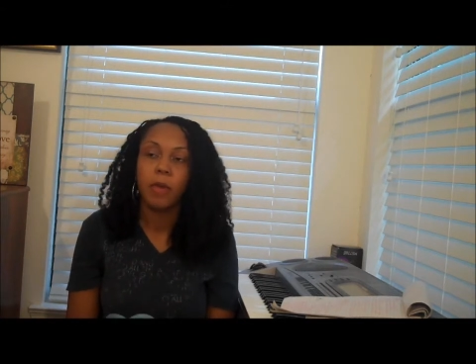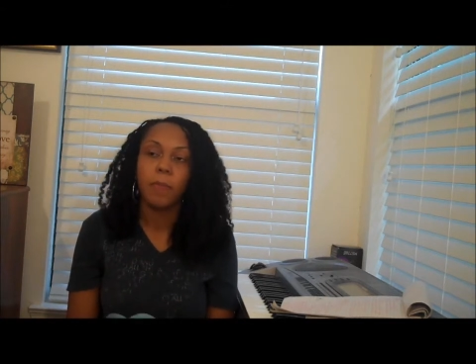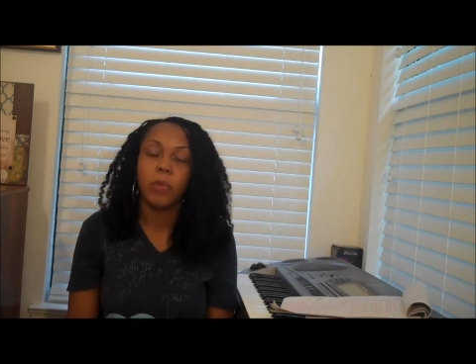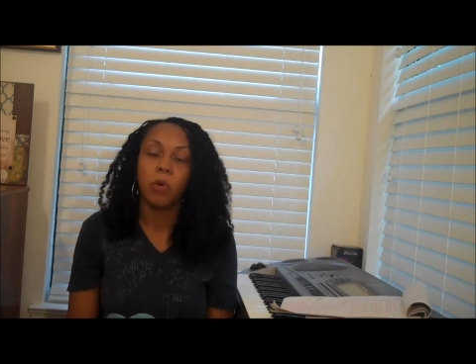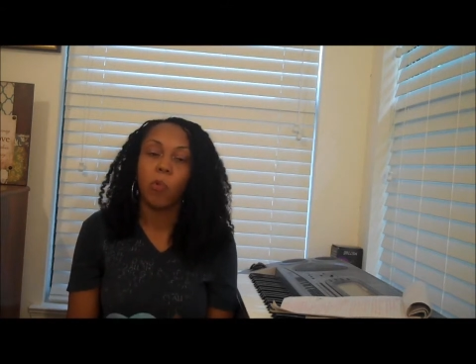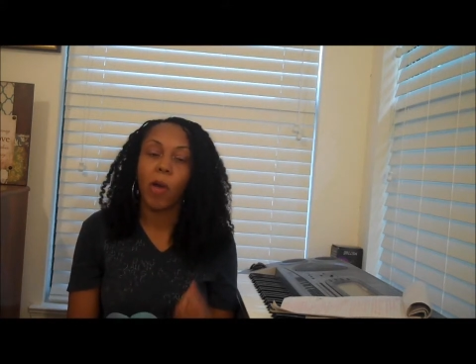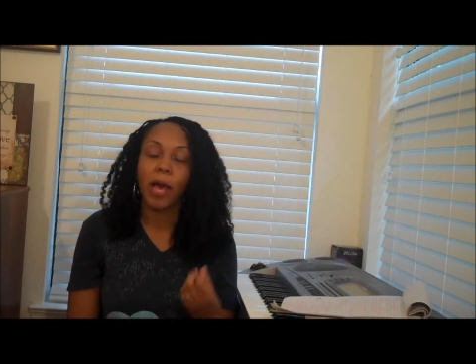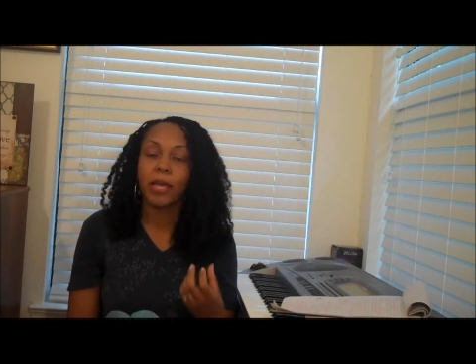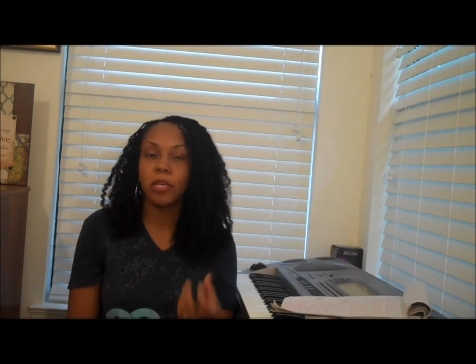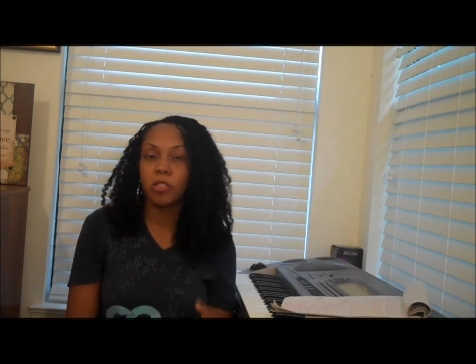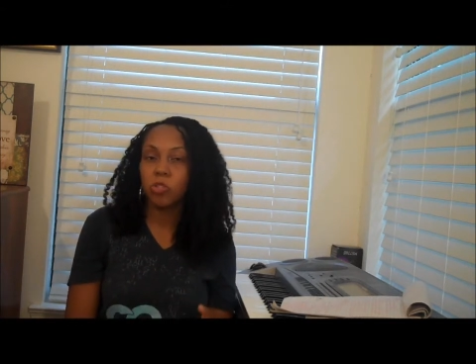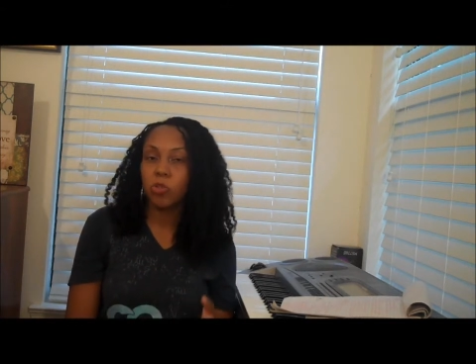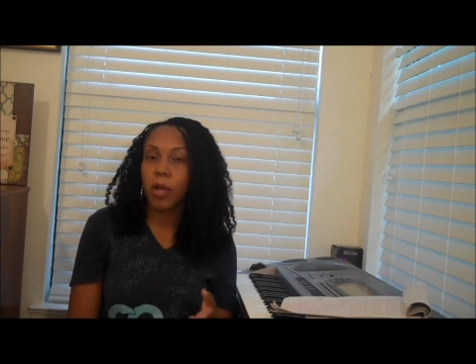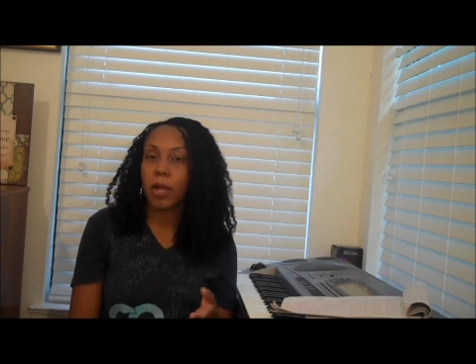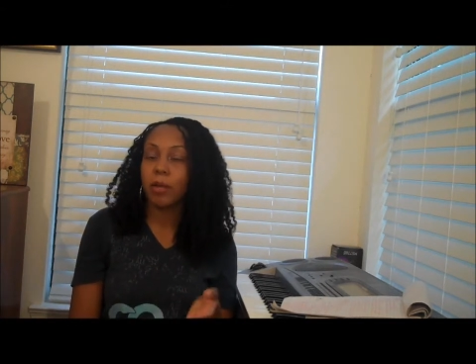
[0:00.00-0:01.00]
But while you're
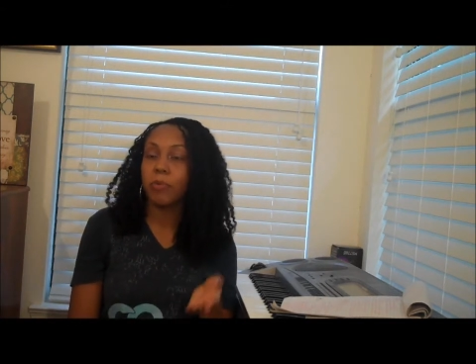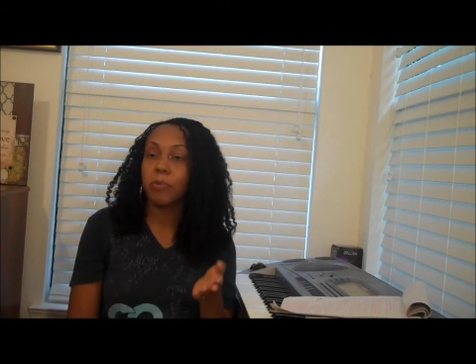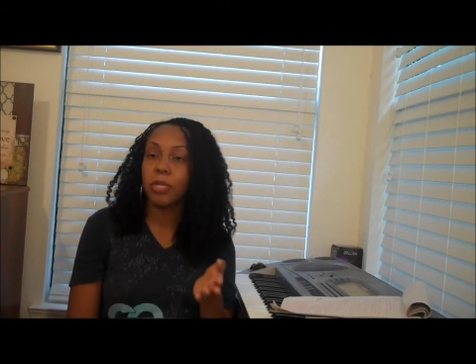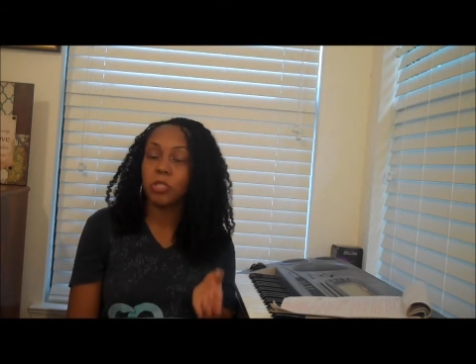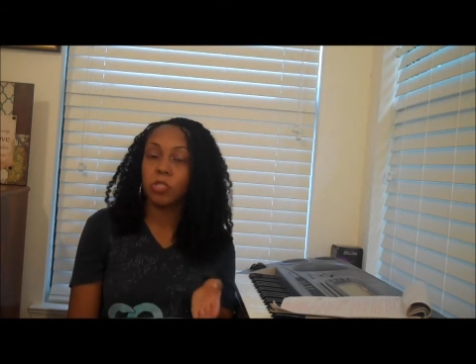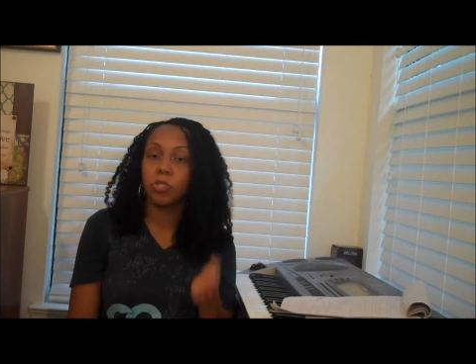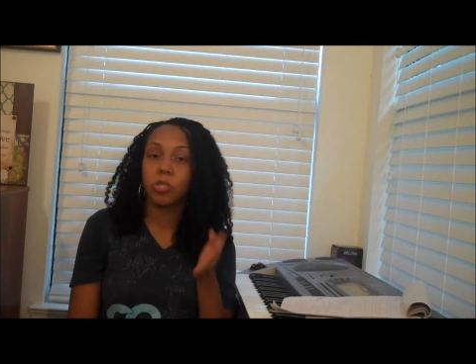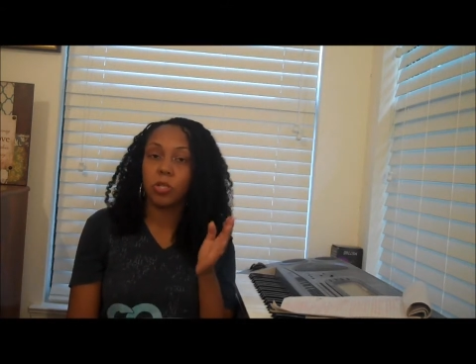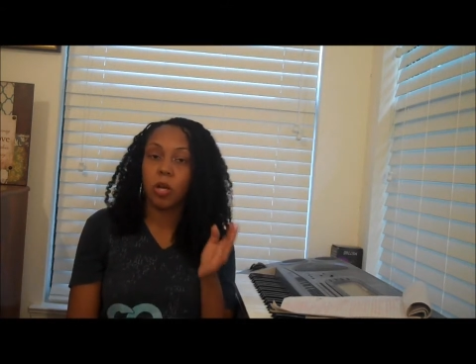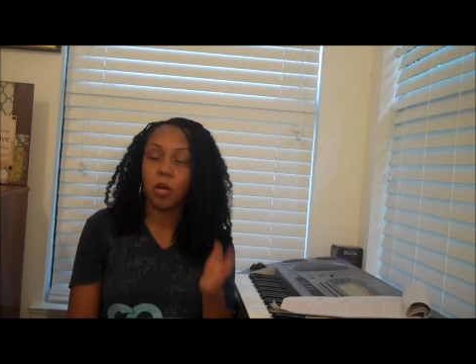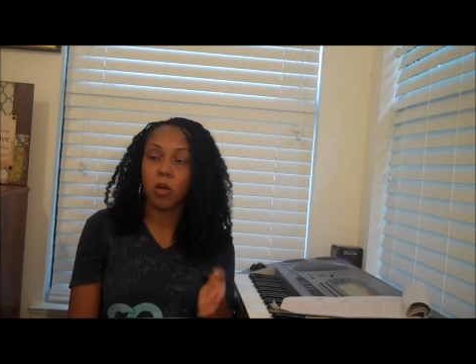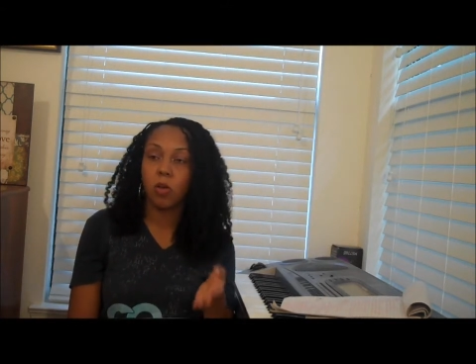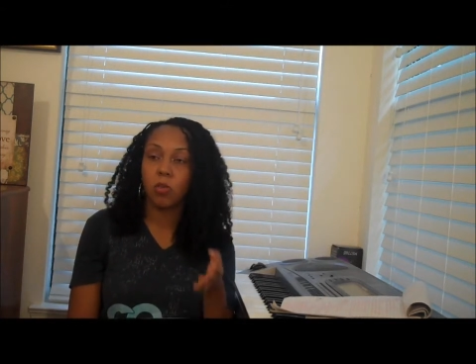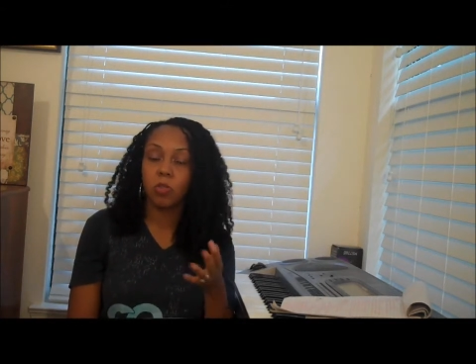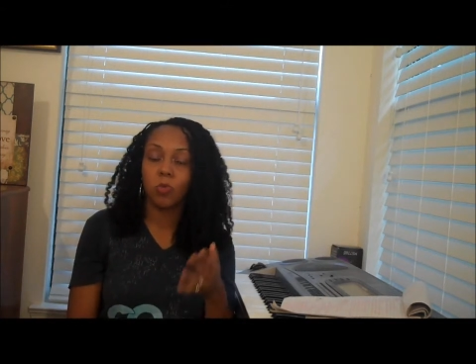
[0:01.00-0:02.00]
trying to reach your
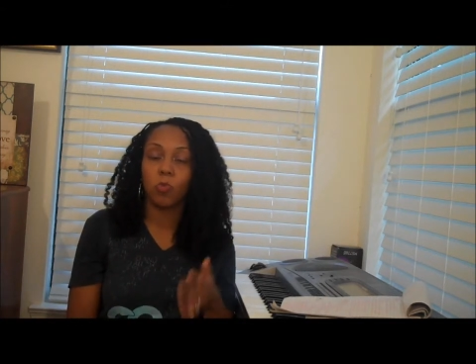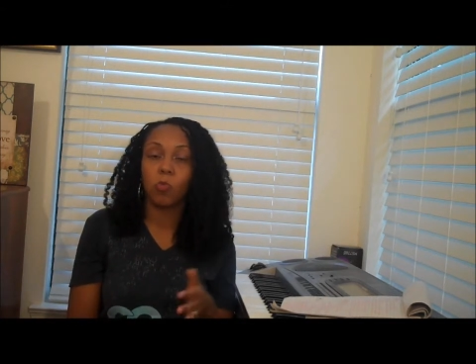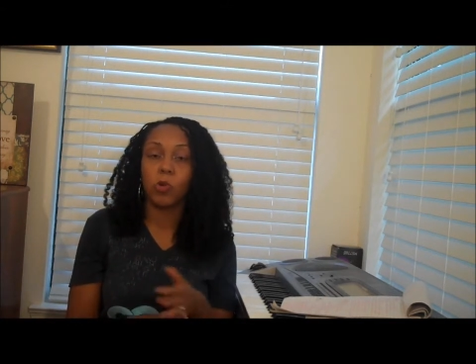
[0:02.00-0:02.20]
goals,